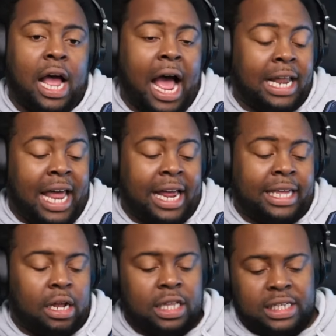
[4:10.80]
I like
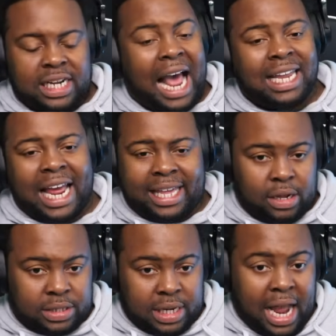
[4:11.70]

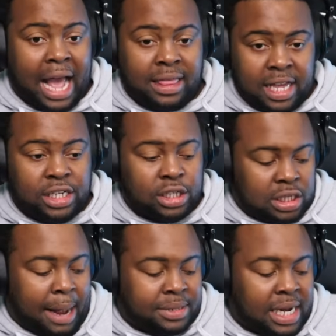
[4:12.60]
Kelce. I think he's the
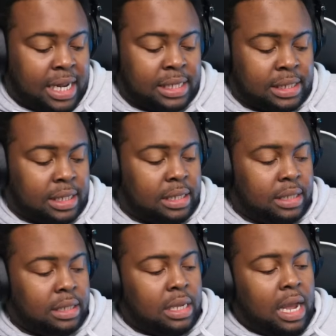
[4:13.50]
top 10 easily.
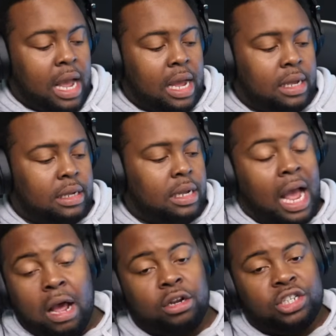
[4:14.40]

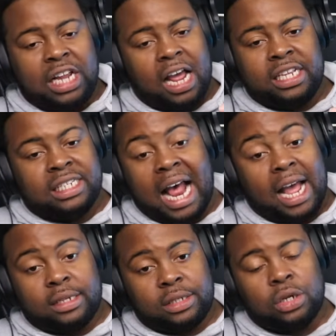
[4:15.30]
I understand how he's
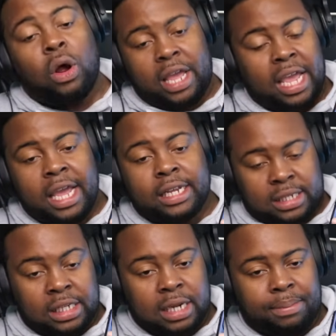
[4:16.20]
not. So he is.
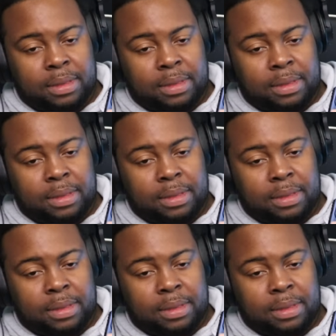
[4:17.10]
He's up there.